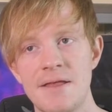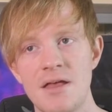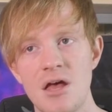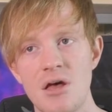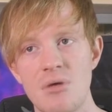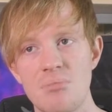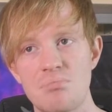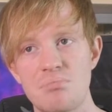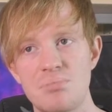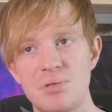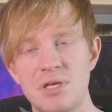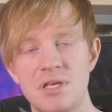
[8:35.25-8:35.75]

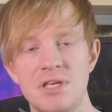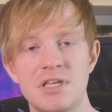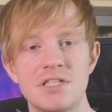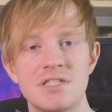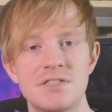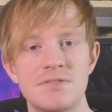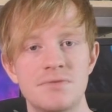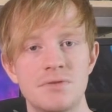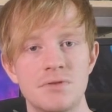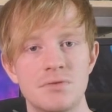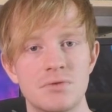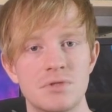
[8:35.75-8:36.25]
a
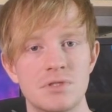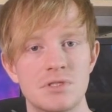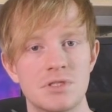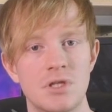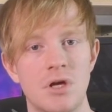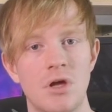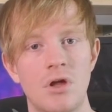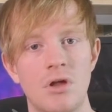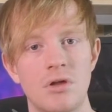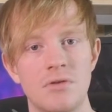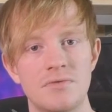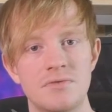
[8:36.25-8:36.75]
peaceful
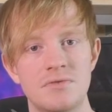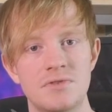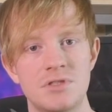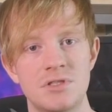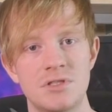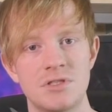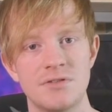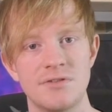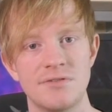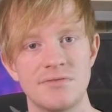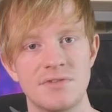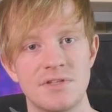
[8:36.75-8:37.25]
resolve
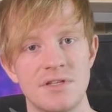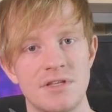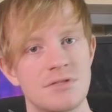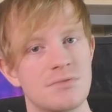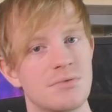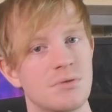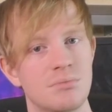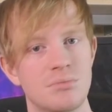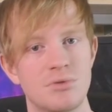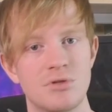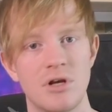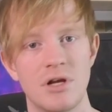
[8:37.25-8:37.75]
to everything that's
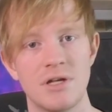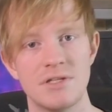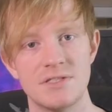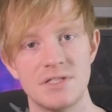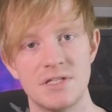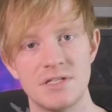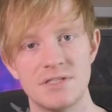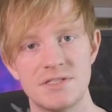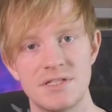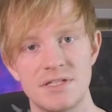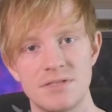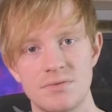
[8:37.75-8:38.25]
been
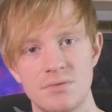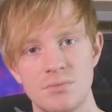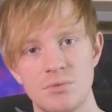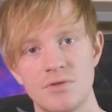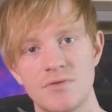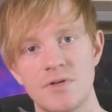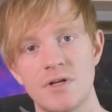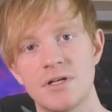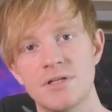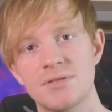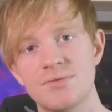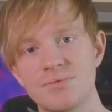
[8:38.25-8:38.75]
processed as we
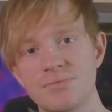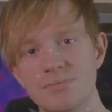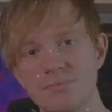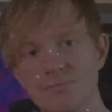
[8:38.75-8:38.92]
move on.